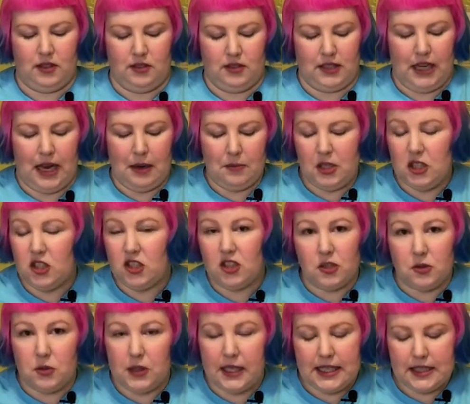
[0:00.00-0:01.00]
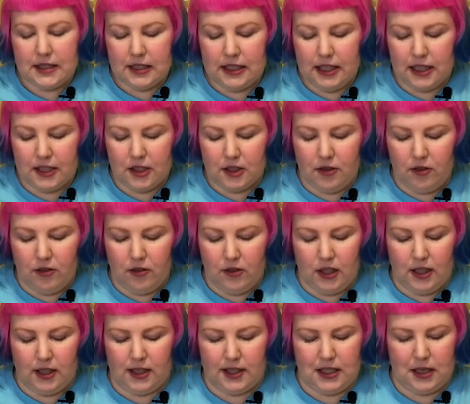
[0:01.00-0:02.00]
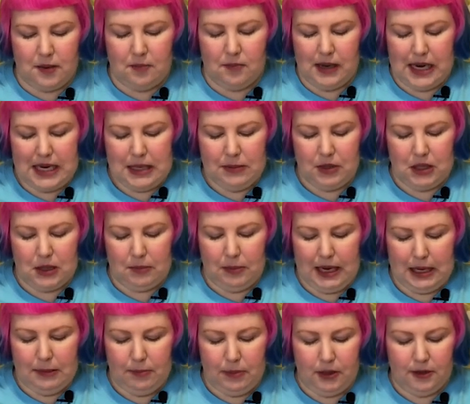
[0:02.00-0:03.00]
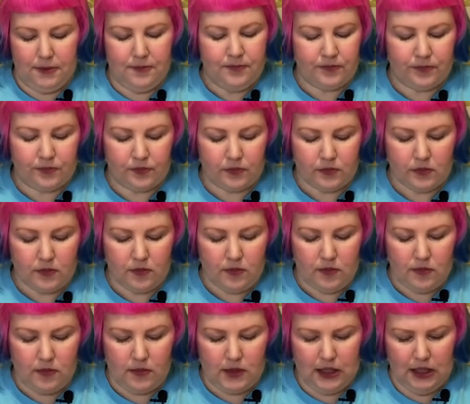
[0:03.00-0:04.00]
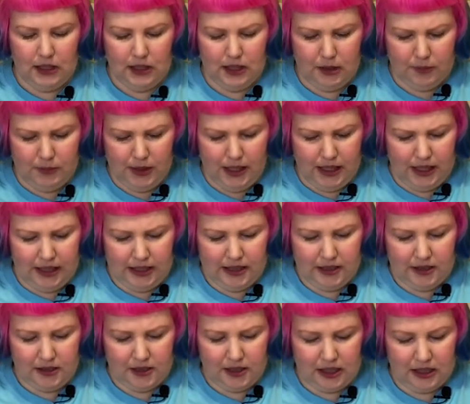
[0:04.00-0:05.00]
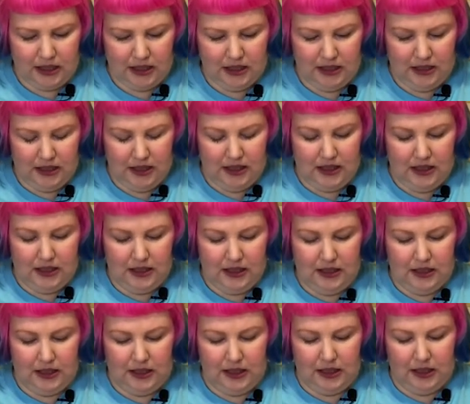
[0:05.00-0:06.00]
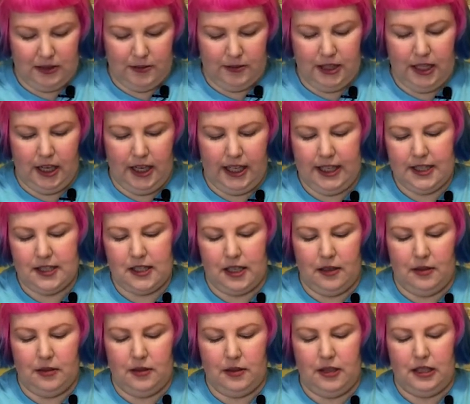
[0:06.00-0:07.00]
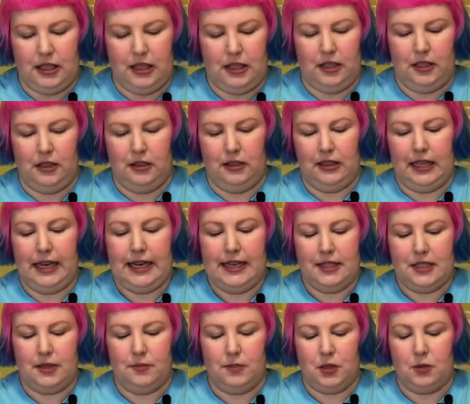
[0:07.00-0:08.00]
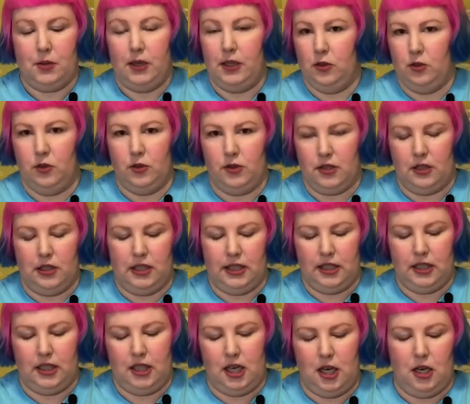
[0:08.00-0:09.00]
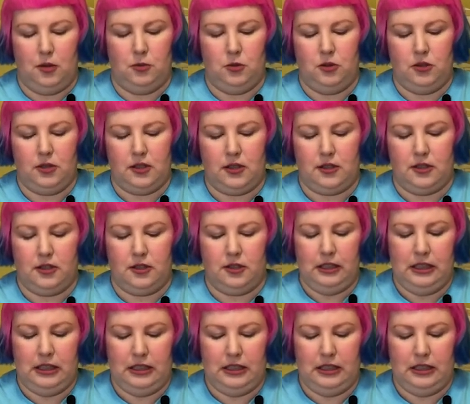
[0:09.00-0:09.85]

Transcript: damaged too easily, I don't think, except maybe the paper. Um, yeah, and um, yeah, I guess uh, the layers in between are also like a cardboard, so